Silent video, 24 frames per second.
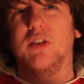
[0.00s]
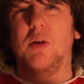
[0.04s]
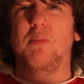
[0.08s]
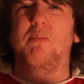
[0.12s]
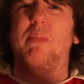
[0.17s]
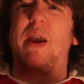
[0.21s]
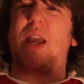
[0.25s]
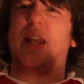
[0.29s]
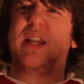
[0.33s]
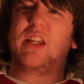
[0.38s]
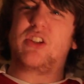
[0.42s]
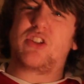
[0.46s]

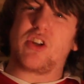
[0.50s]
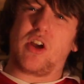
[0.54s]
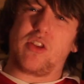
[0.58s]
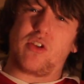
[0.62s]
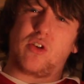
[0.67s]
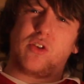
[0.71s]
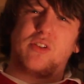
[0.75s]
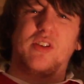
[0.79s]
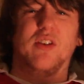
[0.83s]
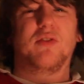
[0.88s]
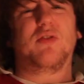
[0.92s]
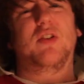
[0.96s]
debate each
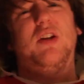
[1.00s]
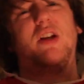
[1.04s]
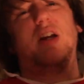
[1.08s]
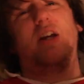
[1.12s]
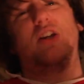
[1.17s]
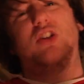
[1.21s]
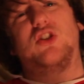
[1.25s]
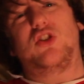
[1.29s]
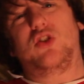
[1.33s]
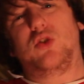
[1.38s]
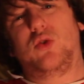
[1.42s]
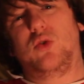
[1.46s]
other on different
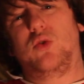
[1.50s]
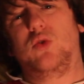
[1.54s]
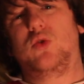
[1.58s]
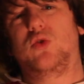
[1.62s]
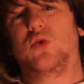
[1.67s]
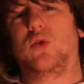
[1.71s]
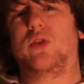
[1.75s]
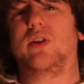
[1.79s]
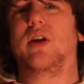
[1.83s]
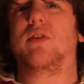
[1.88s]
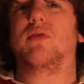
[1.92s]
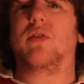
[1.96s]

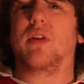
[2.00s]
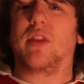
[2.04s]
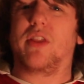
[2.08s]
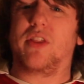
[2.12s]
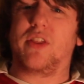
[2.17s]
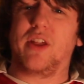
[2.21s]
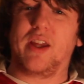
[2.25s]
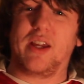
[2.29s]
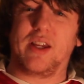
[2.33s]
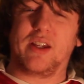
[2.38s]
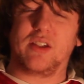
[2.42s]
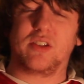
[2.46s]
issues or
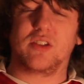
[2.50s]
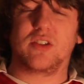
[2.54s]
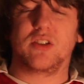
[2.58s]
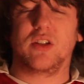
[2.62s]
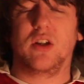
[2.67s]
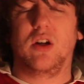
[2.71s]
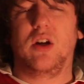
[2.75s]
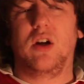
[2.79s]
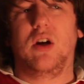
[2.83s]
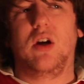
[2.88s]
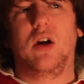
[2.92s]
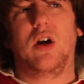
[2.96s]
different
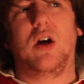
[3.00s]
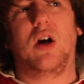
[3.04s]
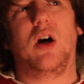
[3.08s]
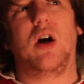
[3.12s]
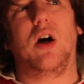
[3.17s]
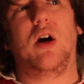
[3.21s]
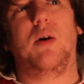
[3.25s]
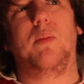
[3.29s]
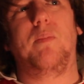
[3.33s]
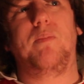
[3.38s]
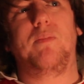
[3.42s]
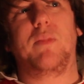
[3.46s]
things.
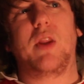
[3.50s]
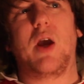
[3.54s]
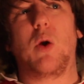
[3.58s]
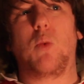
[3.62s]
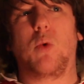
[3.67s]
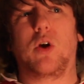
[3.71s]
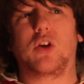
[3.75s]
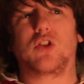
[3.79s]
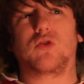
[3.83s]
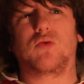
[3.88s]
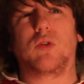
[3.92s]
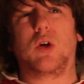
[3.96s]

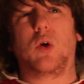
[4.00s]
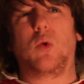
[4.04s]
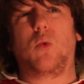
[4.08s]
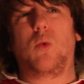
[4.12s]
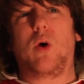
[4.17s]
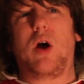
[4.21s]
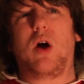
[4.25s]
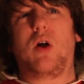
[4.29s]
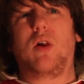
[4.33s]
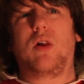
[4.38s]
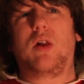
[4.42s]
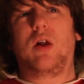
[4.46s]
It works real
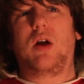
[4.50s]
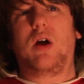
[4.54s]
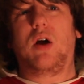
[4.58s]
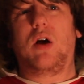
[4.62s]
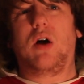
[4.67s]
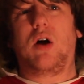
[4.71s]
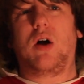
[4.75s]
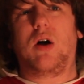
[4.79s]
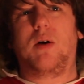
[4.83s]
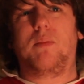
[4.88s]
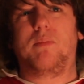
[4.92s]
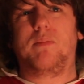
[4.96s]
well.
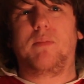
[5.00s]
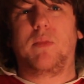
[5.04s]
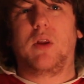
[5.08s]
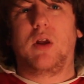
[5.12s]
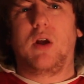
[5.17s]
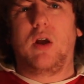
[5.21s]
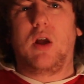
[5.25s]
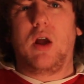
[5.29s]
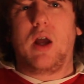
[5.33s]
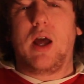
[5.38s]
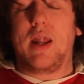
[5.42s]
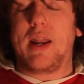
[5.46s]

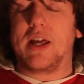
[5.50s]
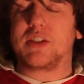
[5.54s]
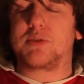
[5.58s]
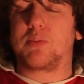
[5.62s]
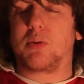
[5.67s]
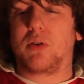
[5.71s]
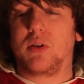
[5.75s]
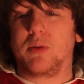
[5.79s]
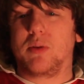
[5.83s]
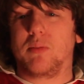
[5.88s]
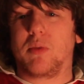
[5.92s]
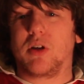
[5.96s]
And
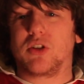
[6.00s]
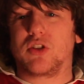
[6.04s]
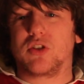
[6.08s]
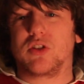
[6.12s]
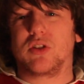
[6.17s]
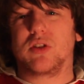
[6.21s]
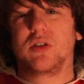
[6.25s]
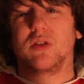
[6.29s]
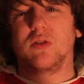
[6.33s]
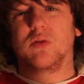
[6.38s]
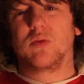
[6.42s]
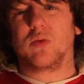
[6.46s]
that's pretty
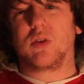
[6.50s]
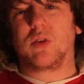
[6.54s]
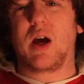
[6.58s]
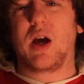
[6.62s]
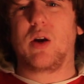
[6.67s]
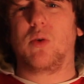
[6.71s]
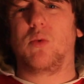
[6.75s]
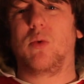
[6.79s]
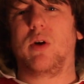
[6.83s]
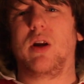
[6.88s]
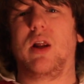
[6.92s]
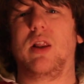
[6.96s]
much
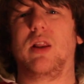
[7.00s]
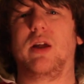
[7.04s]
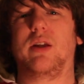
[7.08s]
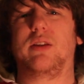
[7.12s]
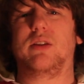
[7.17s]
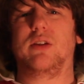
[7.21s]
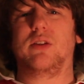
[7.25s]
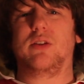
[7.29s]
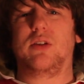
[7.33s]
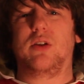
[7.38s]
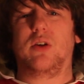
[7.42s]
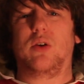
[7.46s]
kind of what I
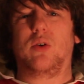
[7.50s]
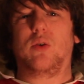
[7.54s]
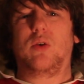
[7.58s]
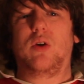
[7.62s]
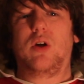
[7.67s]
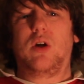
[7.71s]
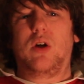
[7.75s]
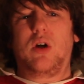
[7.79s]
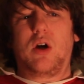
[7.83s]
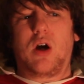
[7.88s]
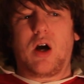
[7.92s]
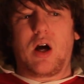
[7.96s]
like to do.
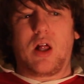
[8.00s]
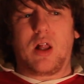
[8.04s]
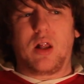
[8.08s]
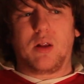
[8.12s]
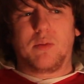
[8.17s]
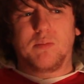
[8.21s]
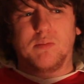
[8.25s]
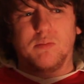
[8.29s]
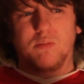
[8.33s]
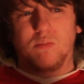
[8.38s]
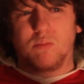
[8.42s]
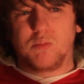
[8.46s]

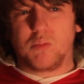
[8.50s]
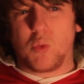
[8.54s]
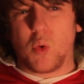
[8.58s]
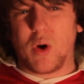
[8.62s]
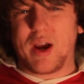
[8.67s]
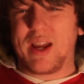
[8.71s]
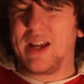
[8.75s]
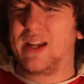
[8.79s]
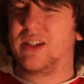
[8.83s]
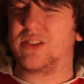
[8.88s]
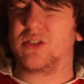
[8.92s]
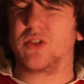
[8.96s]

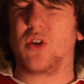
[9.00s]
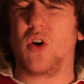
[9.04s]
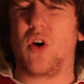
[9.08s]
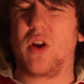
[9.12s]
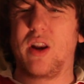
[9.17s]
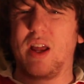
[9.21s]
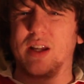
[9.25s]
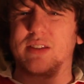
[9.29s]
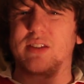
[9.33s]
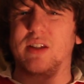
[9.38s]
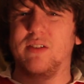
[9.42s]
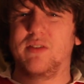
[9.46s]
More
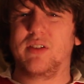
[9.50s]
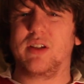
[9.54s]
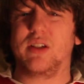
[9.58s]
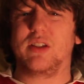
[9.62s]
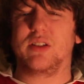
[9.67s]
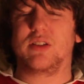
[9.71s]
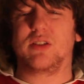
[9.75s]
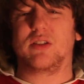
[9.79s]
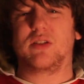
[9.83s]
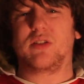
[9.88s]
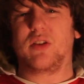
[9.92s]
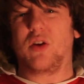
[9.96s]
hands-on
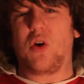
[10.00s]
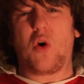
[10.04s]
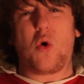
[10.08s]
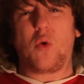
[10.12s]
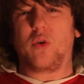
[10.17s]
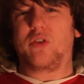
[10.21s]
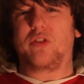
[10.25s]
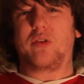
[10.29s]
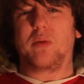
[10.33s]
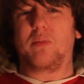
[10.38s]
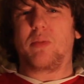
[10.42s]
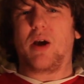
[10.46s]
activities,
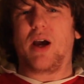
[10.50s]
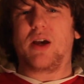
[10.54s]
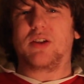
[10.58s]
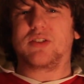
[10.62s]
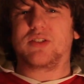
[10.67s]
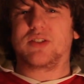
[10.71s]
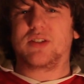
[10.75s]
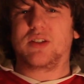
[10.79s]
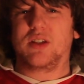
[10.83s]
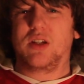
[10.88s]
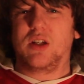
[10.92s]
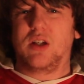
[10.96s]
always the
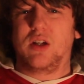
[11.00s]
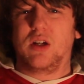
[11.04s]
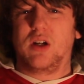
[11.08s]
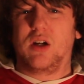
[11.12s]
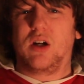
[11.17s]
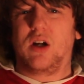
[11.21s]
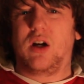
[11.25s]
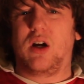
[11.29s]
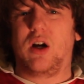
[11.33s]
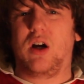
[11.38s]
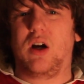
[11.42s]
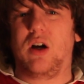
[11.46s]
best.
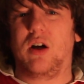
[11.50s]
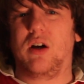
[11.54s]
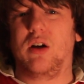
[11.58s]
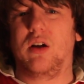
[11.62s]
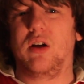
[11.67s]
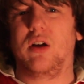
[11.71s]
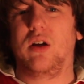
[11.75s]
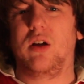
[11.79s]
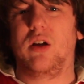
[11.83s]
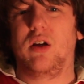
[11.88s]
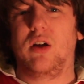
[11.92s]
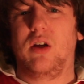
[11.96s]

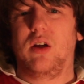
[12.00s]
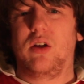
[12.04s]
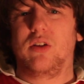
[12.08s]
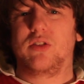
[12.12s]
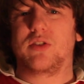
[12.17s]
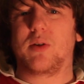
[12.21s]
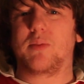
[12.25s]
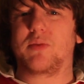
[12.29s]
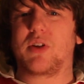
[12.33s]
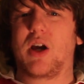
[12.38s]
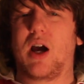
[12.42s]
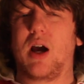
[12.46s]

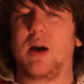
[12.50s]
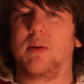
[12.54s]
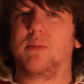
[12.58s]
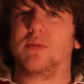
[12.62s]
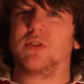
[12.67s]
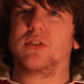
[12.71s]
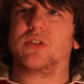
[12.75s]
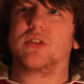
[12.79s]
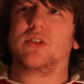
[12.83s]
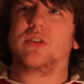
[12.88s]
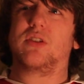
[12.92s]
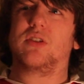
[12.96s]

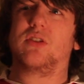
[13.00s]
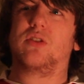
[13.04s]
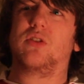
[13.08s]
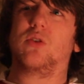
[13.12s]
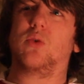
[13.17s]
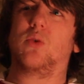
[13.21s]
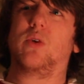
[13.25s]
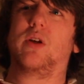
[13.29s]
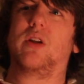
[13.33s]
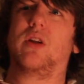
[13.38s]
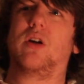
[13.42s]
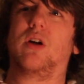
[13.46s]
Sometimes
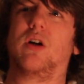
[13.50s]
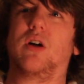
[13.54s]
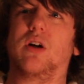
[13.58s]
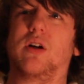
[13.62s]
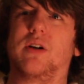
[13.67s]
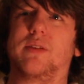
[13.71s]
doing